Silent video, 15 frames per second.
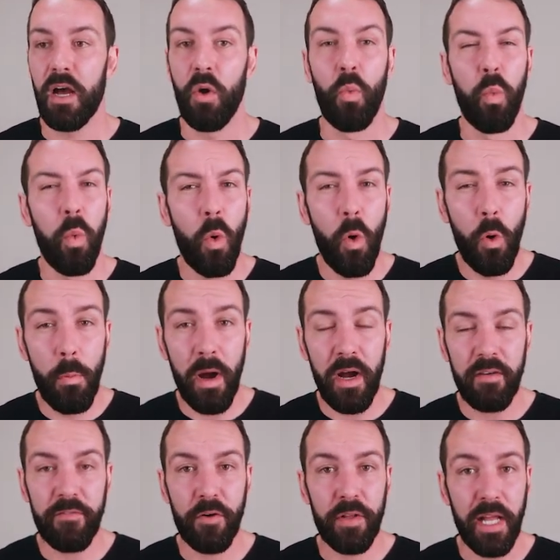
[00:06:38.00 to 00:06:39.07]
warmer,
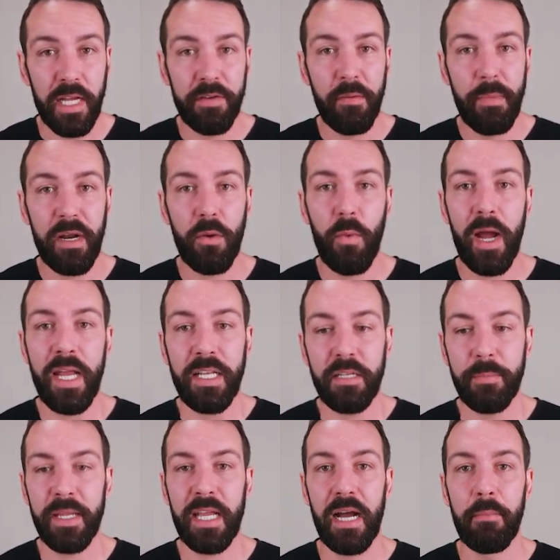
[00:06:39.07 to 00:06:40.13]
for lack of a better way, to
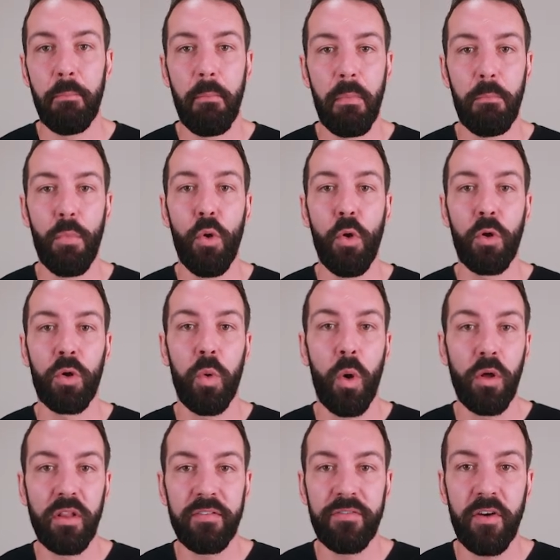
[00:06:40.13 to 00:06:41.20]
become more
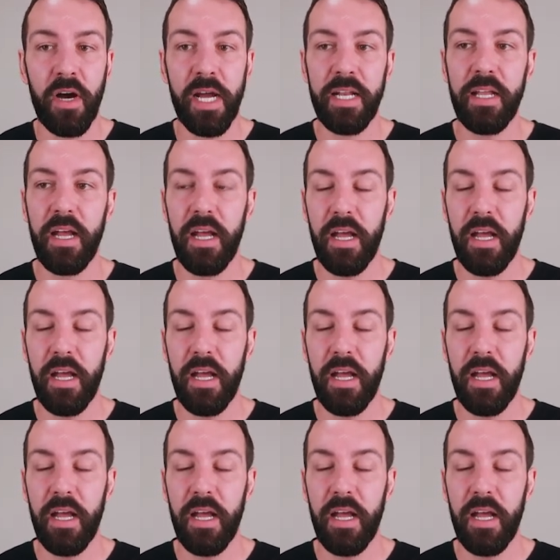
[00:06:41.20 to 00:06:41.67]
qualified,